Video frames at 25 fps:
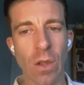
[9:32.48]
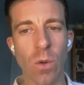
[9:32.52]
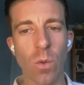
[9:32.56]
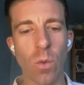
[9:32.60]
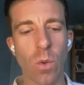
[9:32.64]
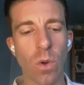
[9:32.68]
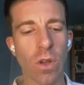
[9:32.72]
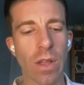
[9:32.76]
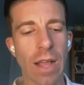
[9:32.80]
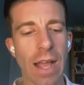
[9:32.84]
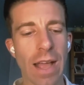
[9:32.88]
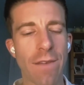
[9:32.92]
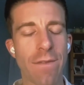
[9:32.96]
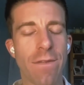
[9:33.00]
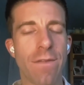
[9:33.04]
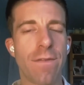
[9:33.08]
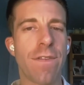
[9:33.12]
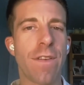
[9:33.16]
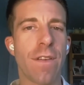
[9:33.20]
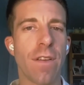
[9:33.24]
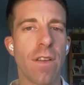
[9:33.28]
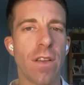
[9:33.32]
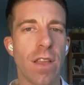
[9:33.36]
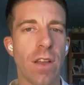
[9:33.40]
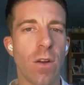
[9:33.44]
will have
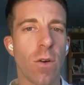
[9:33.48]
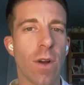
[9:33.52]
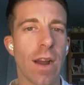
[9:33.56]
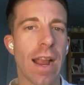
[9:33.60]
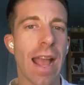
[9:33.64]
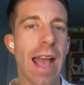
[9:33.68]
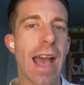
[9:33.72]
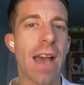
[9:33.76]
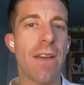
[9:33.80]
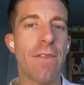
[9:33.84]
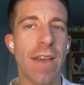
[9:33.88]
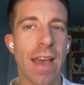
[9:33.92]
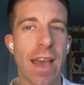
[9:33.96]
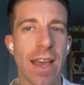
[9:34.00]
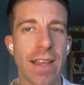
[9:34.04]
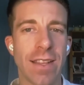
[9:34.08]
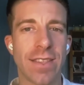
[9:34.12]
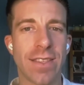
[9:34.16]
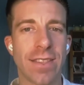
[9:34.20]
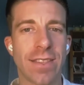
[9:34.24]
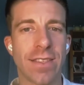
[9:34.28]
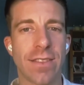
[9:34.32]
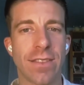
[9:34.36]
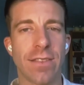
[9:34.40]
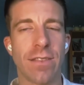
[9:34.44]
or have had
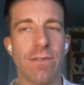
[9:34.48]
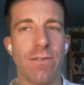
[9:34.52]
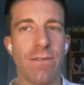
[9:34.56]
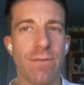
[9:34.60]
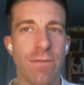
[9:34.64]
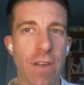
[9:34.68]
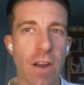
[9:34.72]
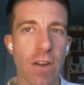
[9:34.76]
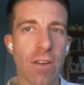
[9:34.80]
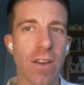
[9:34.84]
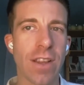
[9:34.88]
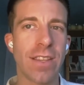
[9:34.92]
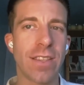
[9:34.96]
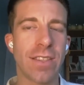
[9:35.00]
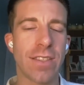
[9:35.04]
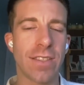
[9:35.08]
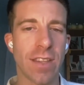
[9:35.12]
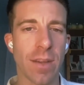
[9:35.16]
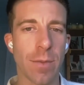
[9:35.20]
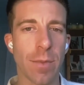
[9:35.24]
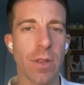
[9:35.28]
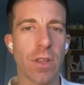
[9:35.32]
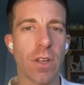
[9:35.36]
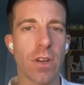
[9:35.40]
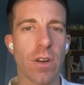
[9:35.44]
very
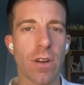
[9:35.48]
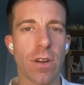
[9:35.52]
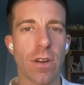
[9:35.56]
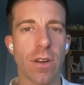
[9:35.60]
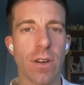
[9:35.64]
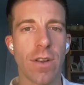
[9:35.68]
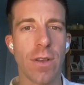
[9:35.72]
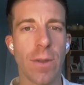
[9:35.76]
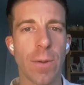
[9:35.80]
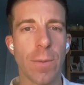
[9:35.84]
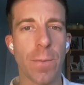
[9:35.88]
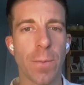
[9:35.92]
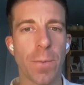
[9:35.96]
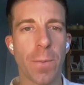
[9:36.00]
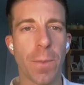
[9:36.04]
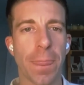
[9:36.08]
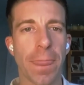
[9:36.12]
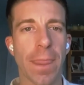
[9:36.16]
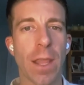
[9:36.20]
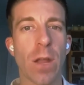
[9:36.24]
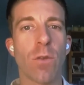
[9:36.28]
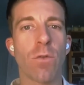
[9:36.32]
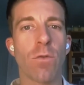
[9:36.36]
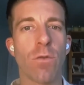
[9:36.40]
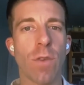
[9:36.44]
similar
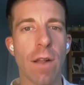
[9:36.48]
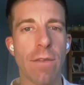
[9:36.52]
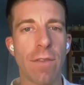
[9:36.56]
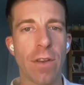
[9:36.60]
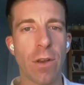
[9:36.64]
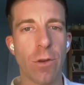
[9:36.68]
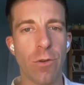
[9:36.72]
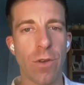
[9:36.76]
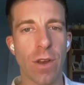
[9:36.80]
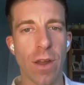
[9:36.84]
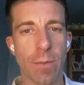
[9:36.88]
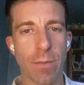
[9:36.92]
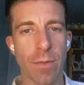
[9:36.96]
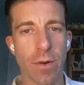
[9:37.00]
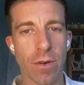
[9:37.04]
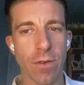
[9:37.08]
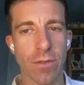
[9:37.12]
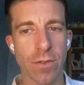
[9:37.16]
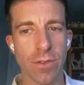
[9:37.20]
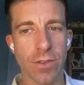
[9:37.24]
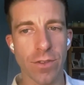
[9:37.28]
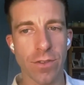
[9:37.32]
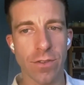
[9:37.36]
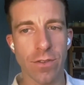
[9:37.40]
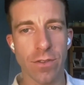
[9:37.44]
revenue
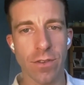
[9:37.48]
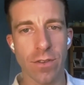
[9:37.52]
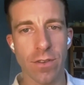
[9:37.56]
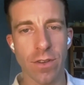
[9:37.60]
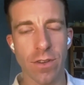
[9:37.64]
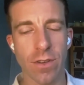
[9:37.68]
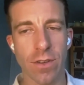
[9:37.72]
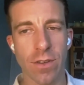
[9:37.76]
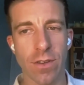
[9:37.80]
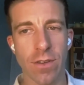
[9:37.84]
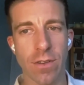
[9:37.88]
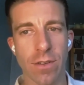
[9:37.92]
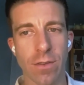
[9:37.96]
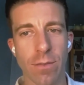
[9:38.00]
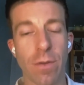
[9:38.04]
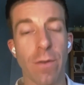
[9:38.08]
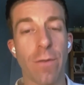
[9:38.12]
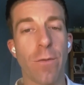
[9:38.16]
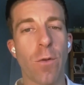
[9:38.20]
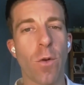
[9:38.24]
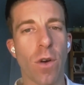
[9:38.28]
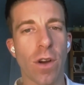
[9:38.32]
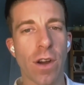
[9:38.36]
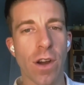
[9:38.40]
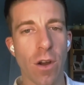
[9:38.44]
numbers
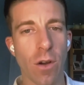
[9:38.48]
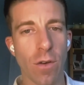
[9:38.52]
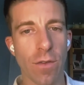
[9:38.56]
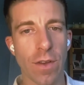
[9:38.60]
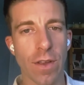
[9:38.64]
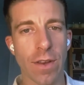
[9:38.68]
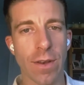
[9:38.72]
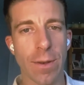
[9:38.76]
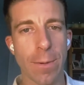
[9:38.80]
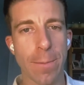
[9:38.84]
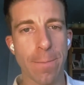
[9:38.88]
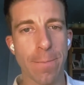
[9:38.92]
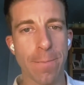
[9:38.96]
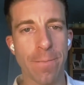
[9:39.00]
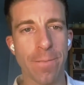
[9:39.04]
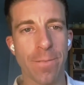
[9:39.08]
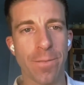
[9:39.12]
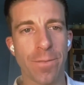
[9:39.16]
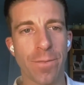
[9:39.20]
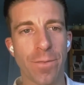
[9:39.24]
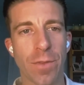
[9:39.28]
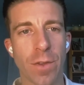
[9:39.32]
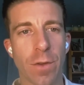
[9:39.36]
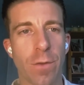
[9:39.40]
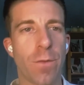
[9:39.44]
before COVID
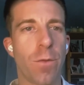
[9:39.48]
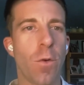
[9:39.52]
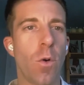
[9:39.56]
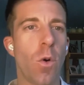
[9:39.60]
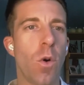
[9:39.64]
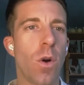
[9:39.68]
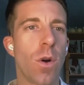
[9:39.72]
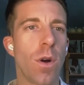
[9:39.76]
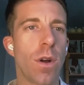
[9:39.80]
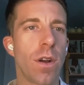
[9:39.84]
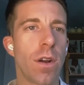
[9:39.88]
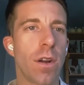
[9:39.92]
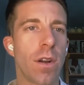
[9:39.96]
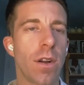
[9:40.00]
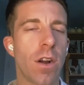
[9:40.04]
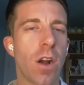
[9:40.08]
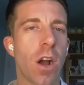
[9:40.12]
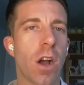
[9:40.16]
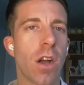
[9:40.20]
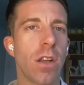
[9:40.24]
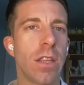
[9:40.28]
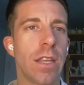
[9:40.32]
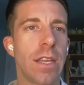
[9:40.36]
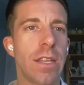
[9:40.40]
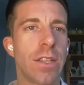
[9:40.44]
for
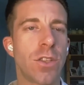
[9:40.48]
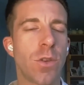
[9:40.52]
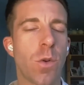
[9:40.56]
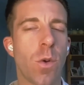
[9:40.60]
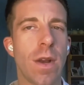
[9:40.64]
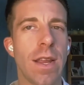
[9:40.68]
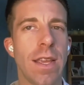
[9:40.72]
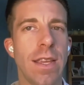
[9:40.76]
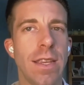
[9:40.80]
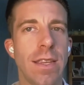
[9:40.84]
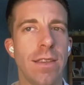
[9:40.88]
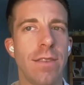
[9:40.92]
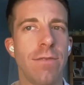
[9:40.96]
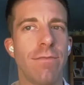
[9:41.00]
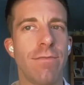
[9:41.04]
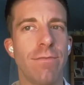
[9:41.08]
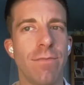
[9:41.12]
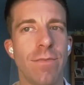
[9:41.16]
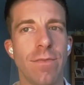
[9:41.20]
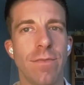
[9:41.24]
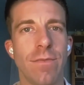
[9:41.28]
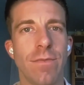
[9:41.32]
call it 20,